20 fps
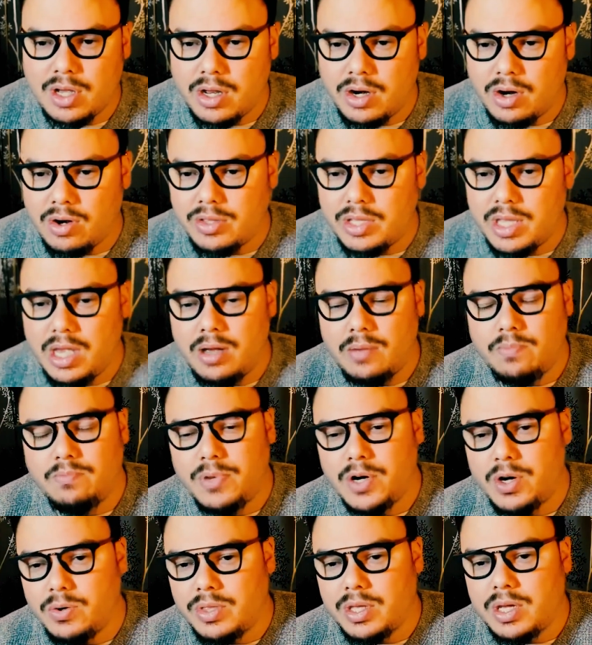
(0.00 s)
Are they on
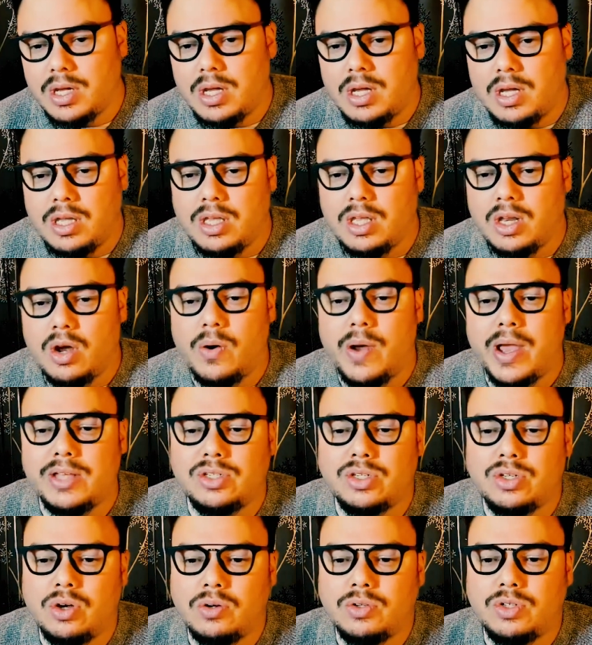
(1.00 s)
both? And
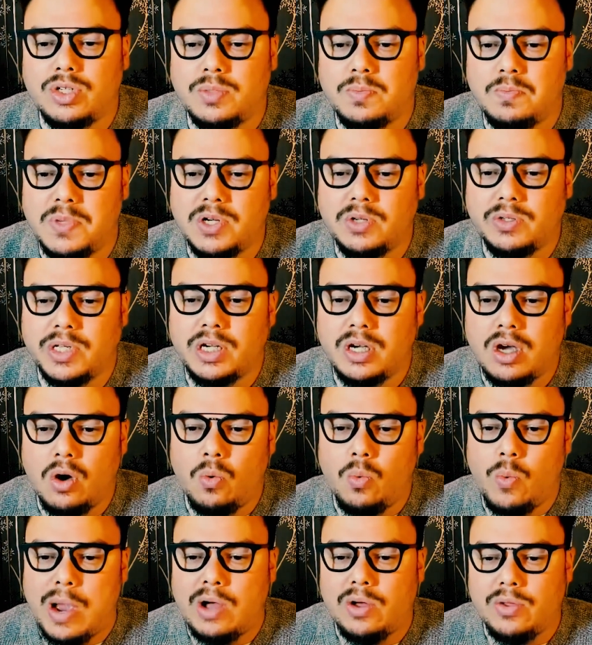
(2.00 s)
start just building a
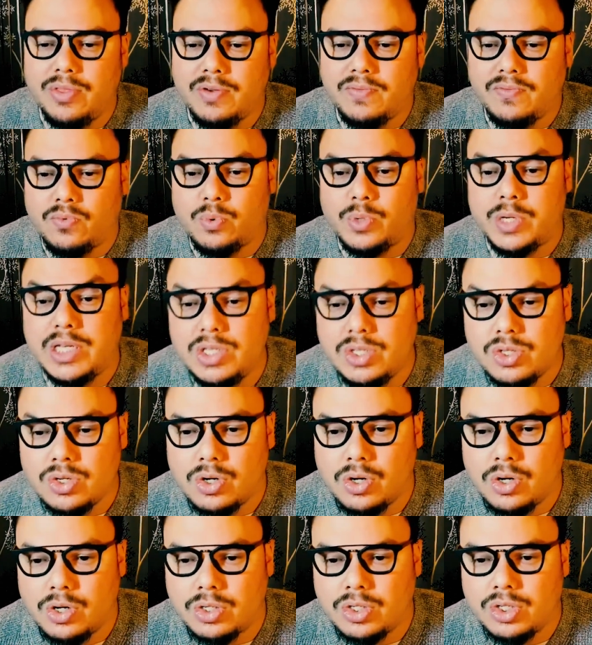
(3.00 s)
wealth of
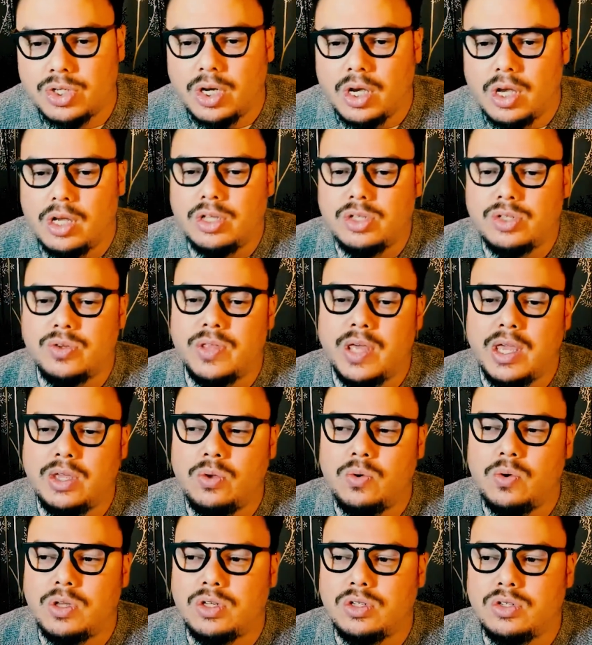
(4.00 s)
research so that
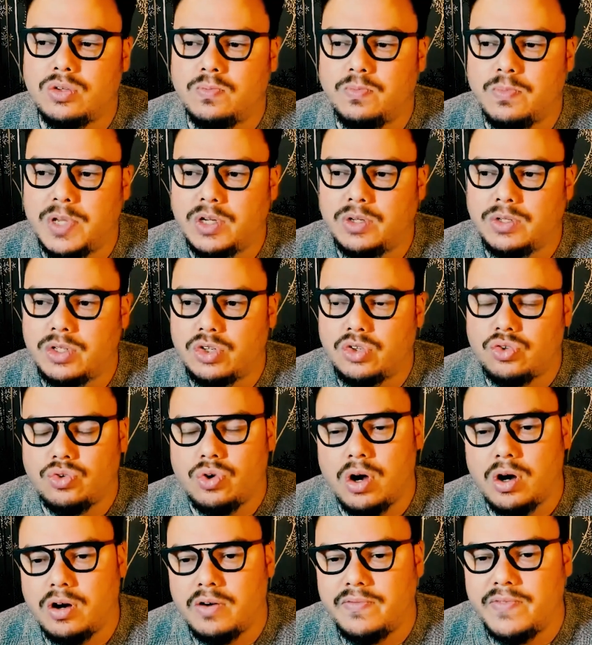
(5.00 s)
you can build a
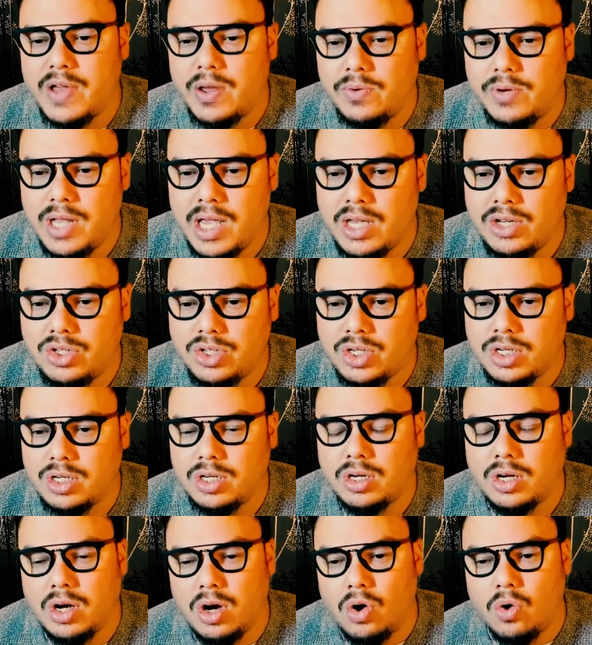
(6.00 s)
stronger
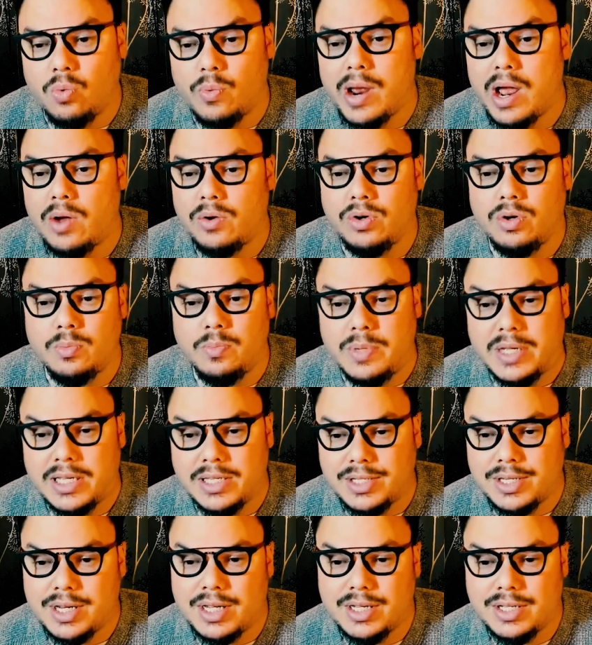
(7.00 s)
foundation around your
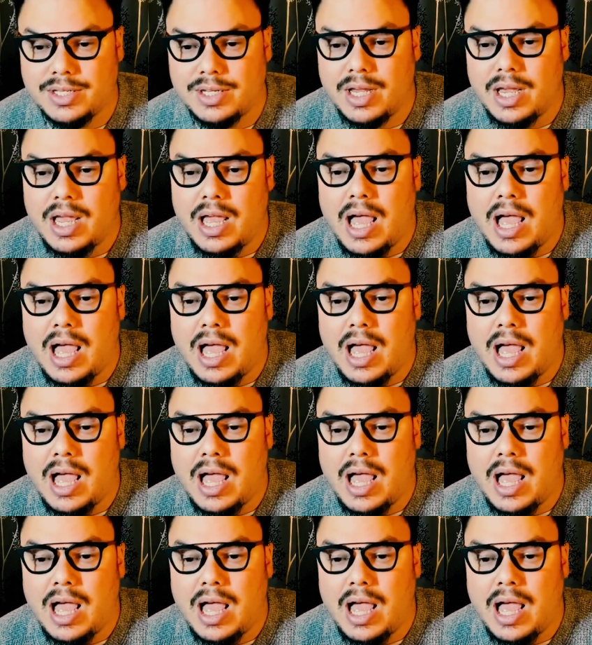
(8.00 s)
business.